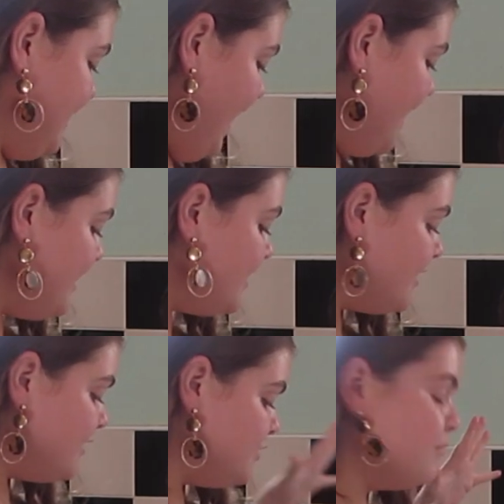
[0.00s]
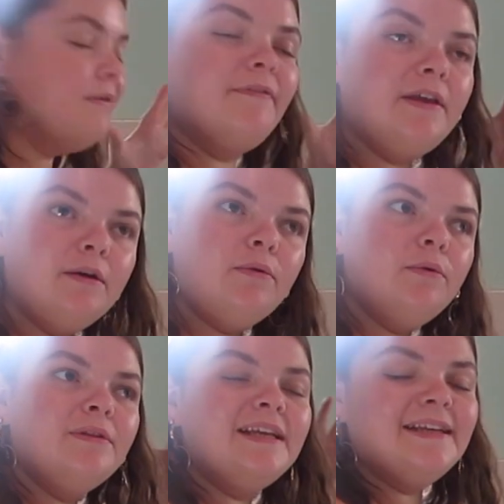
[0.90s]
cake to
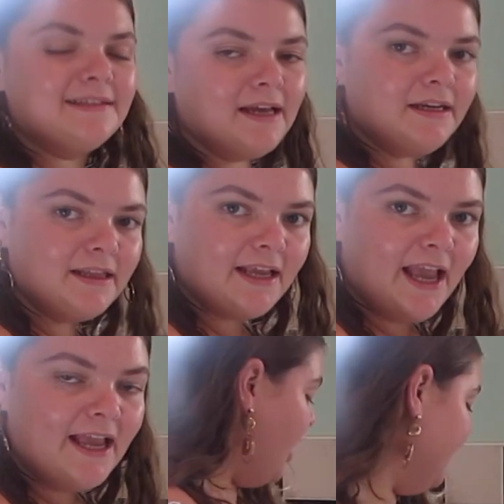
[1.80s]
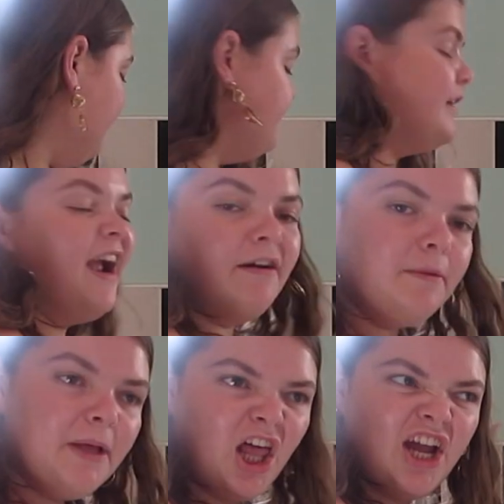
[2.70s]
reveal the inside of the cake, cutting off the
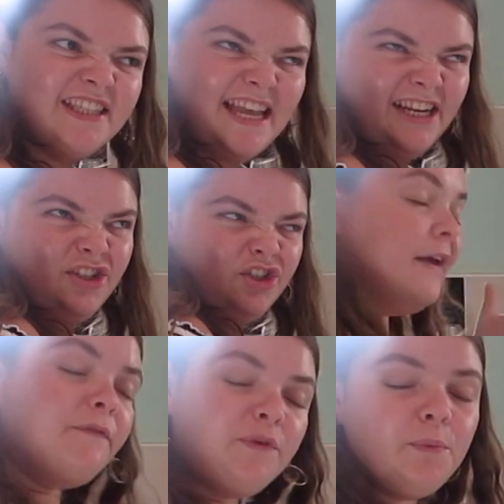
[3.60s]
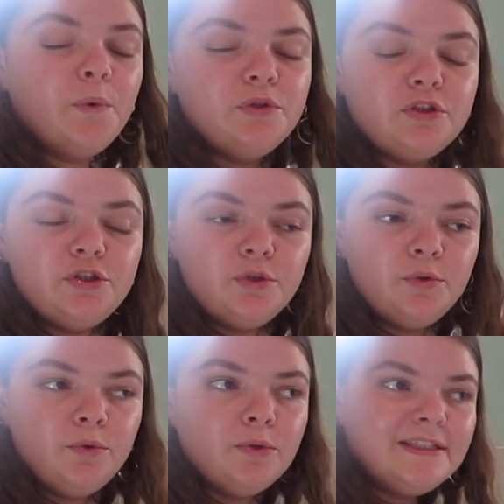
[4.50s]
caramelization. If you want
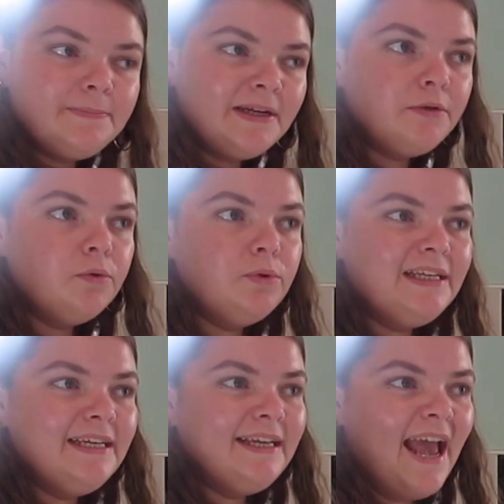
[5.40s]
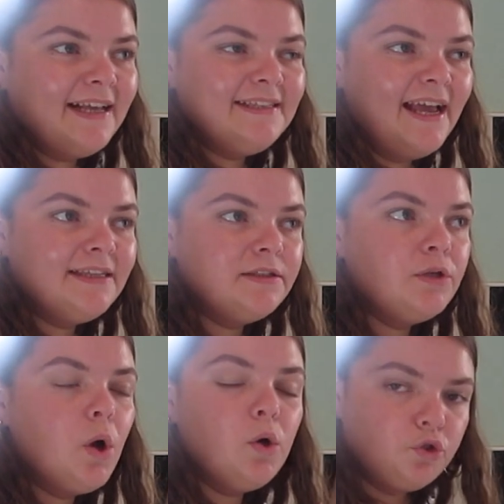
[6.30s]
to sprinkle the excess
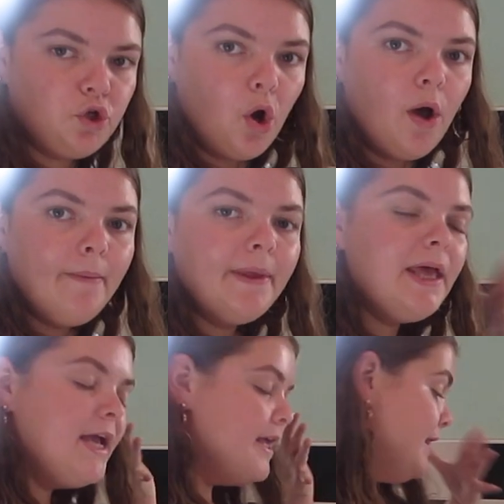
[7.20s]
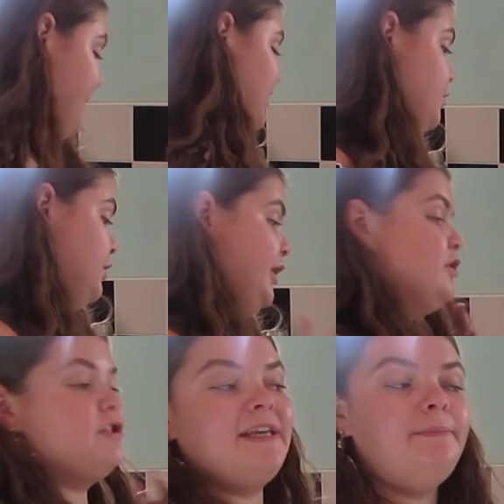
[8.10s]
on top, then make sure you
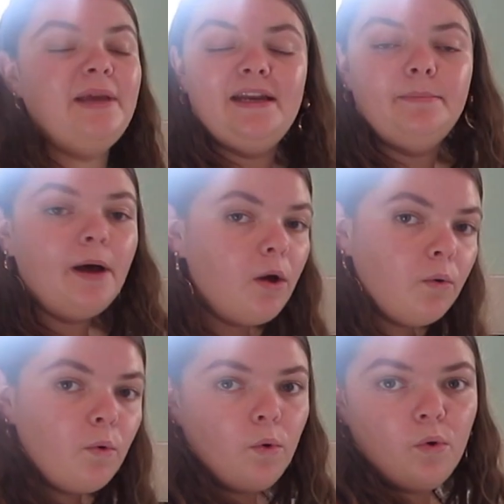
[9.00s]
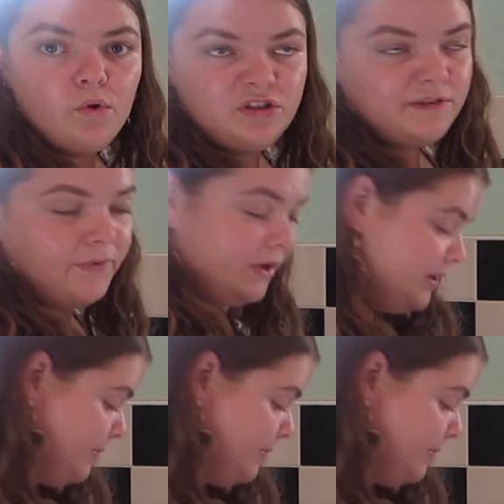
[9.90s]
just keep it in a bowl or just throw it